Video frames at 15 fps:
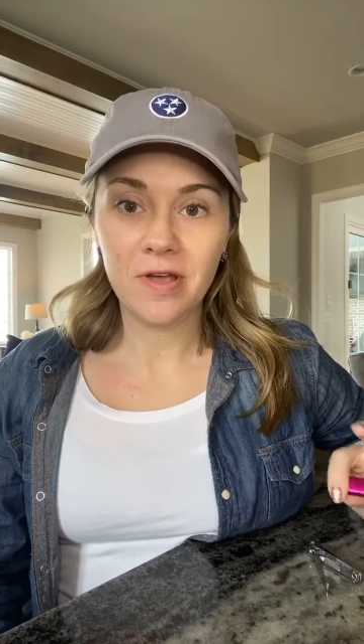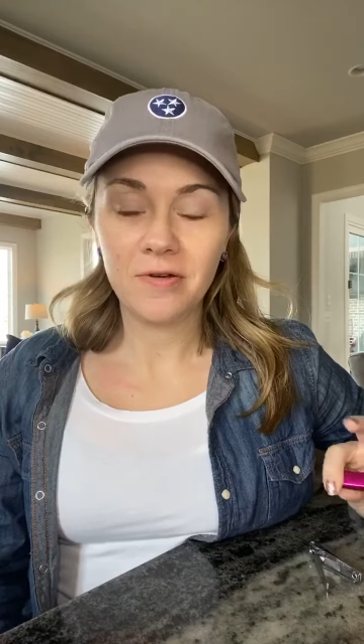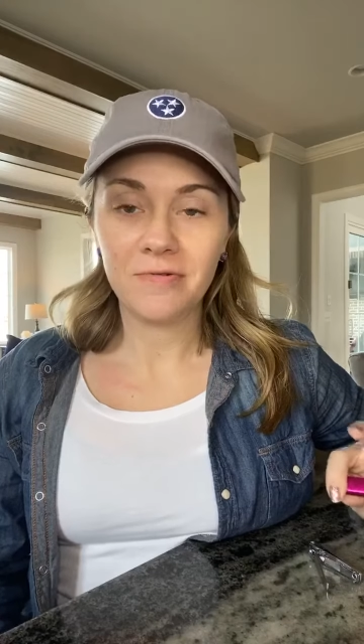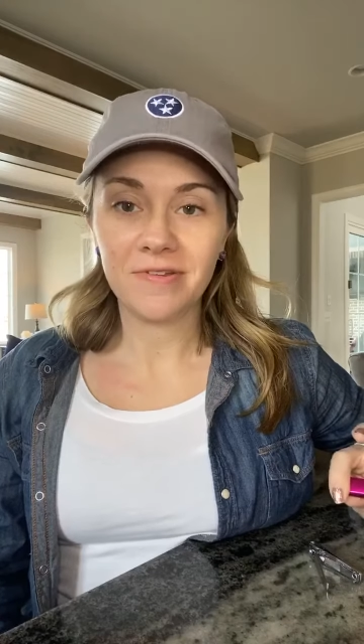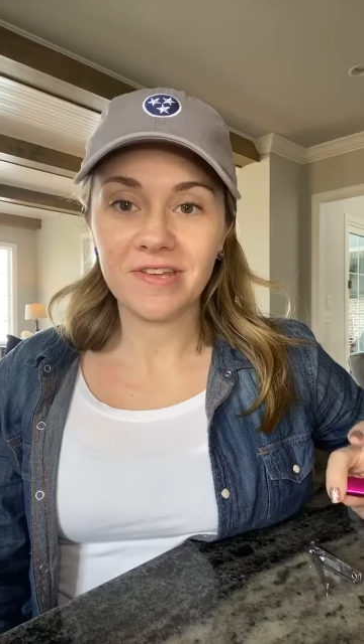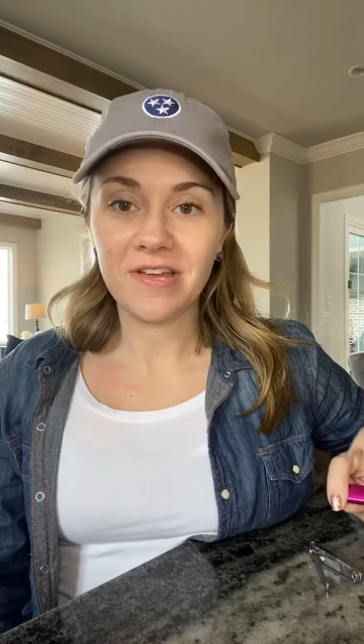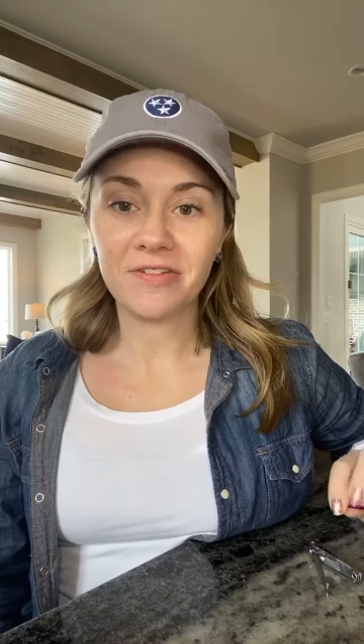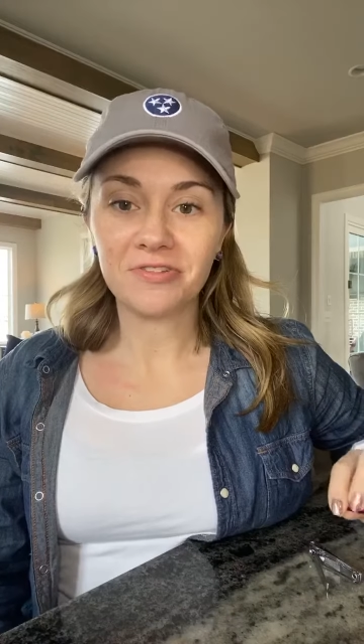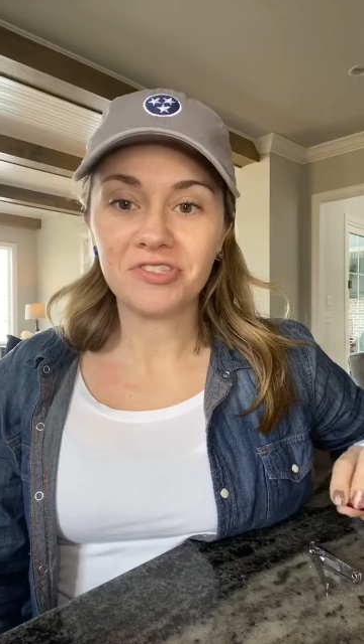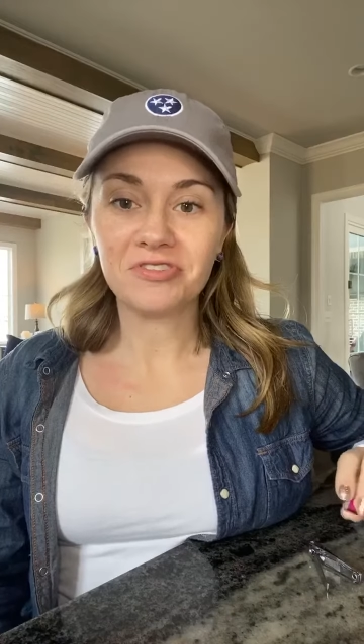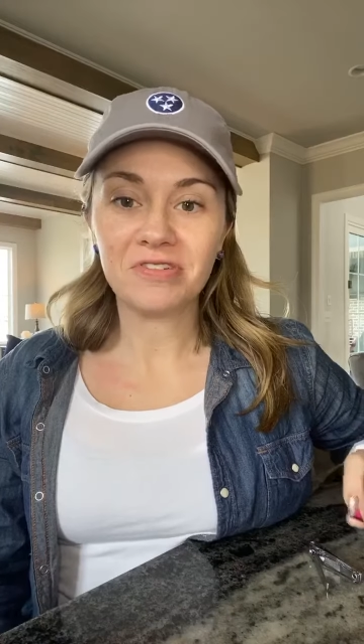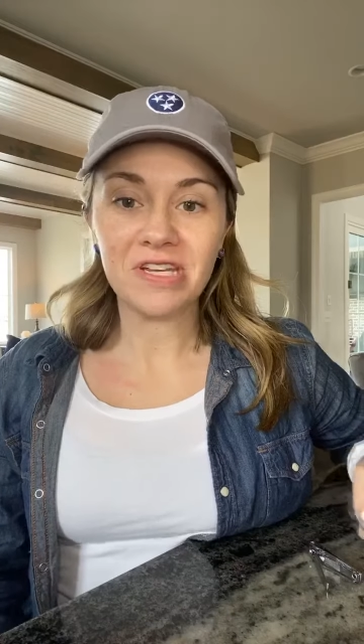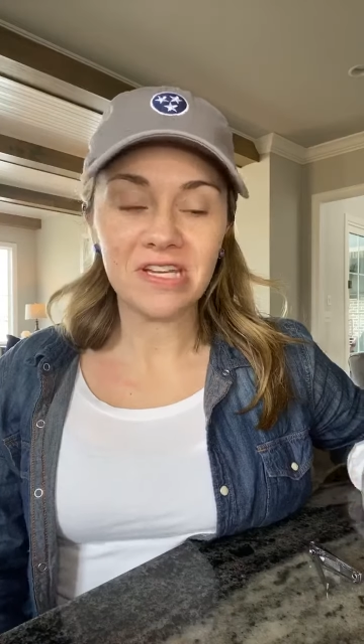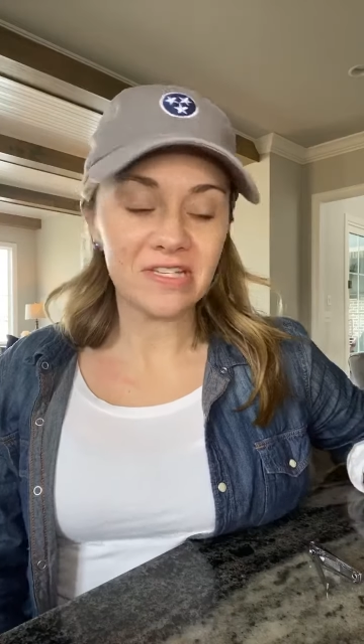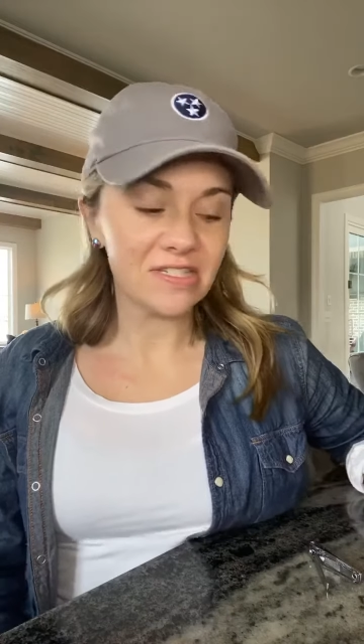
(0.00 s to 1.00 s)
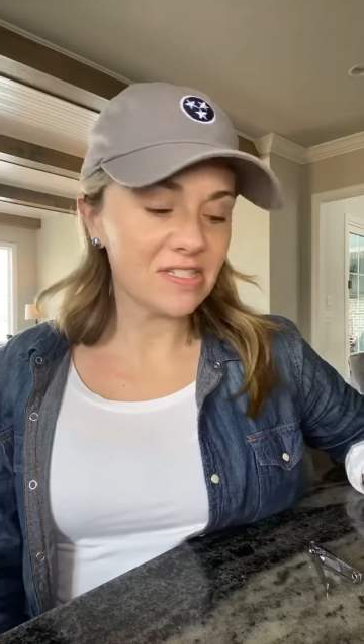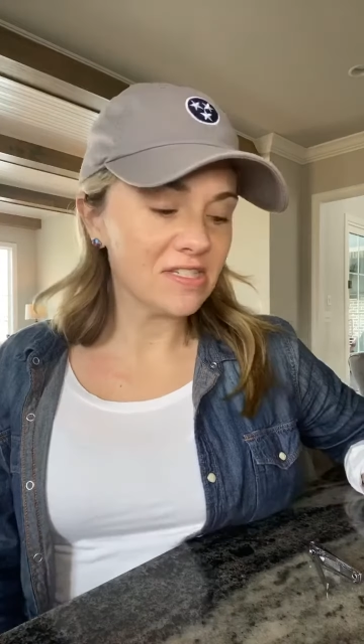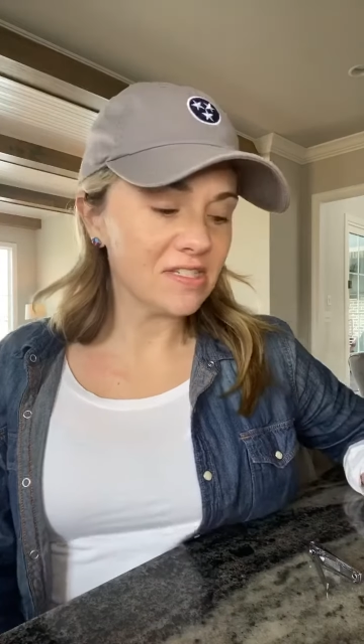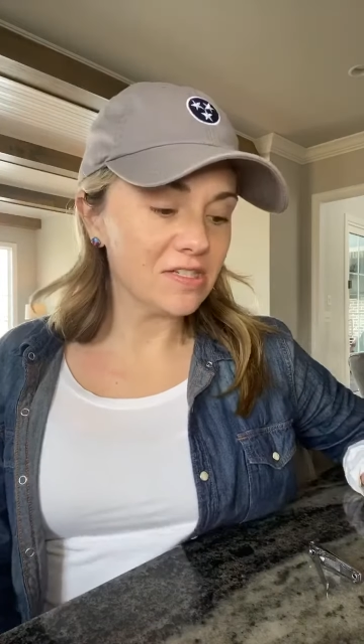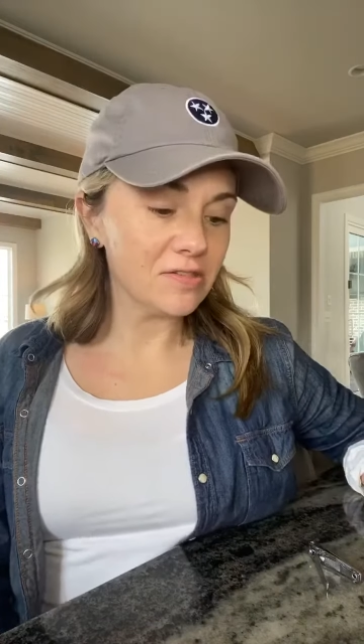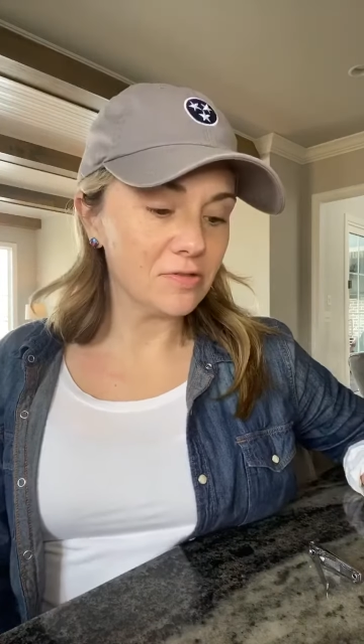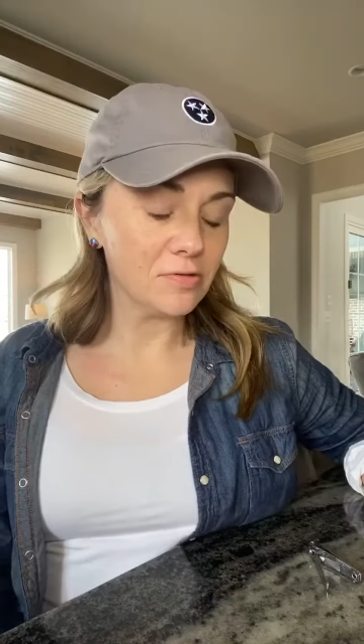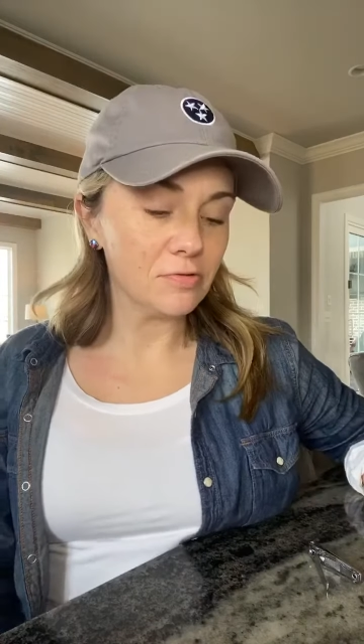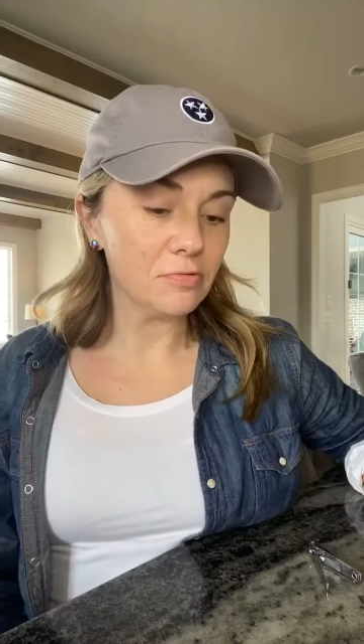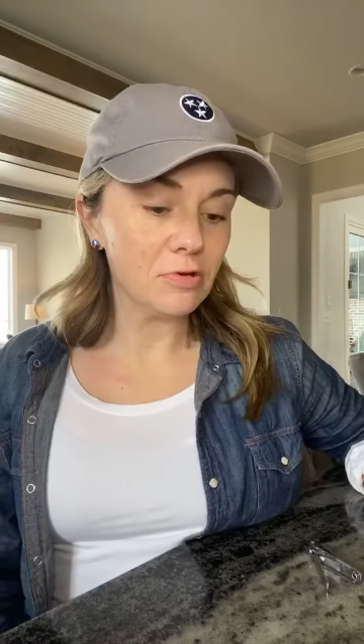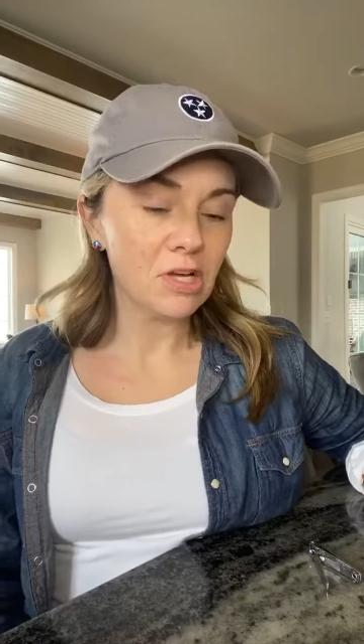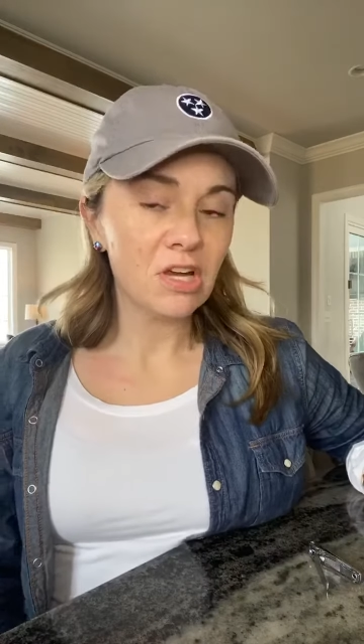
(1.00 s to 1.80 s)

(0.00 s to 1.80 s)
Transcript: with Color Street is to,